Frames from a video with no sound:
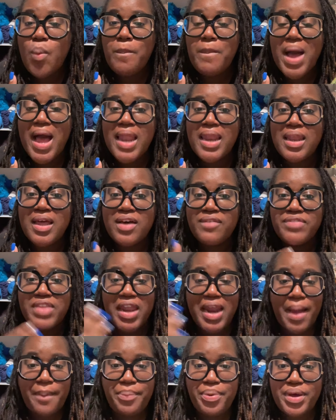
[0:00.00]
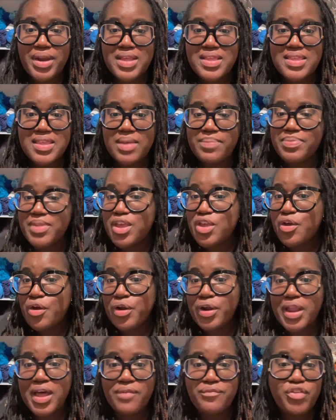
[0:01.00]
my love that I put in something,
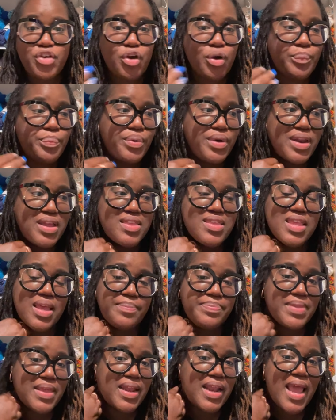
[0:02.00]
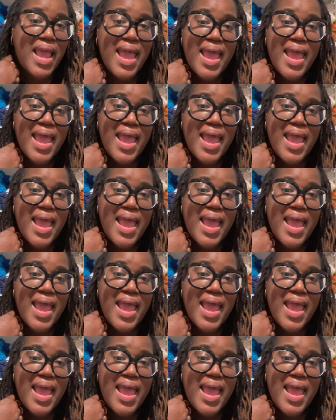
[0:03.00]
your love you're going to put in something,